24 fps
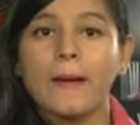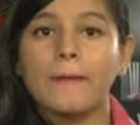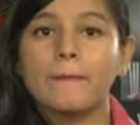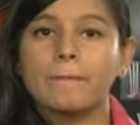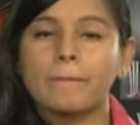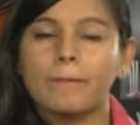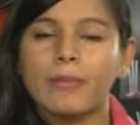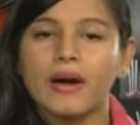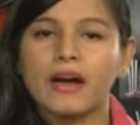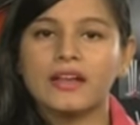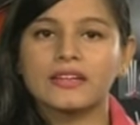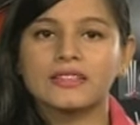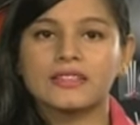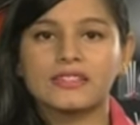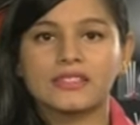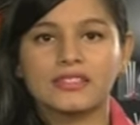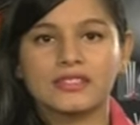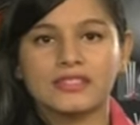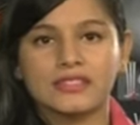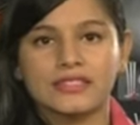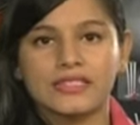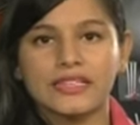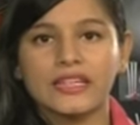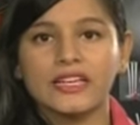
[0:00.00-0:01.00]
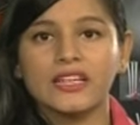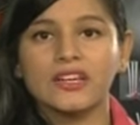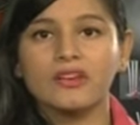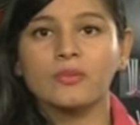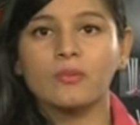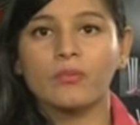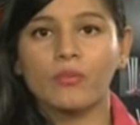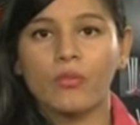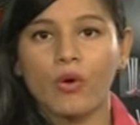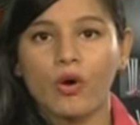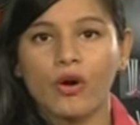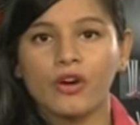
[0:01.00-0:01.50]
but deal
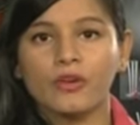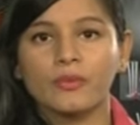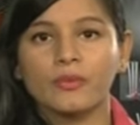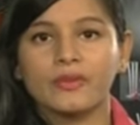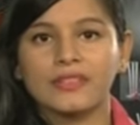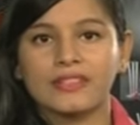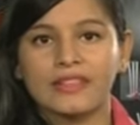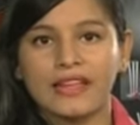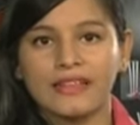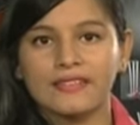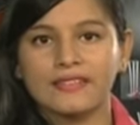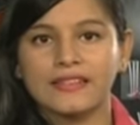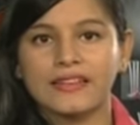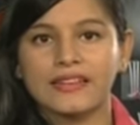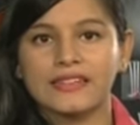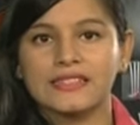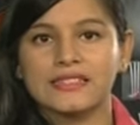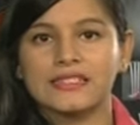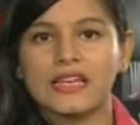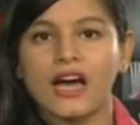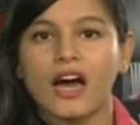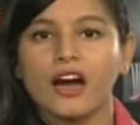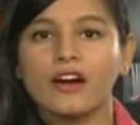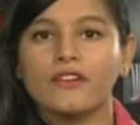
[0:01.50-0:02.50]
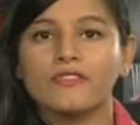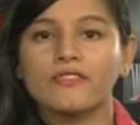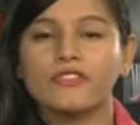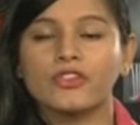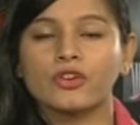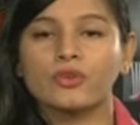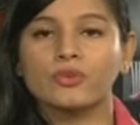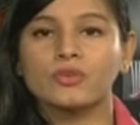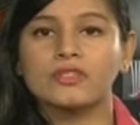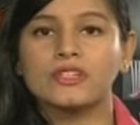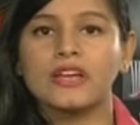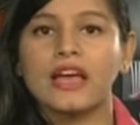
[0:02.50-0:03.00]
more with ethics are
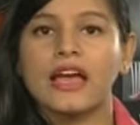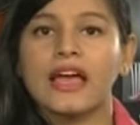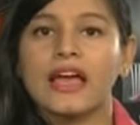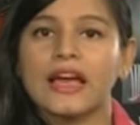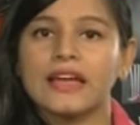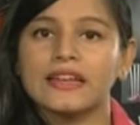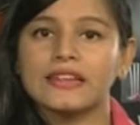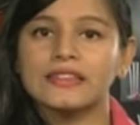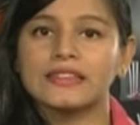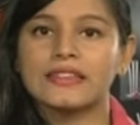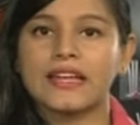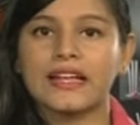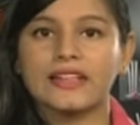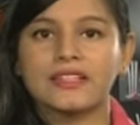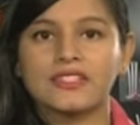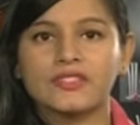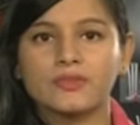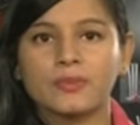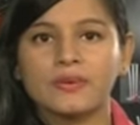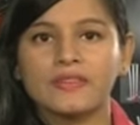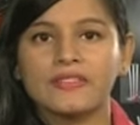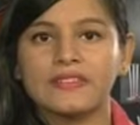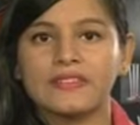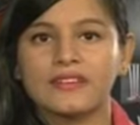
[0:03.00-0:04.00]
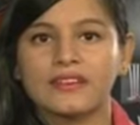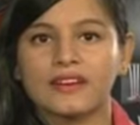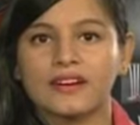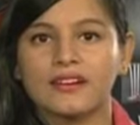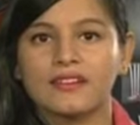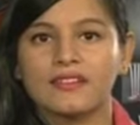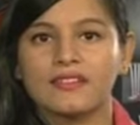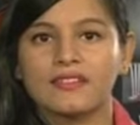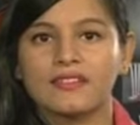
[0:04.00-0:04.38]
viewed and dealt with here.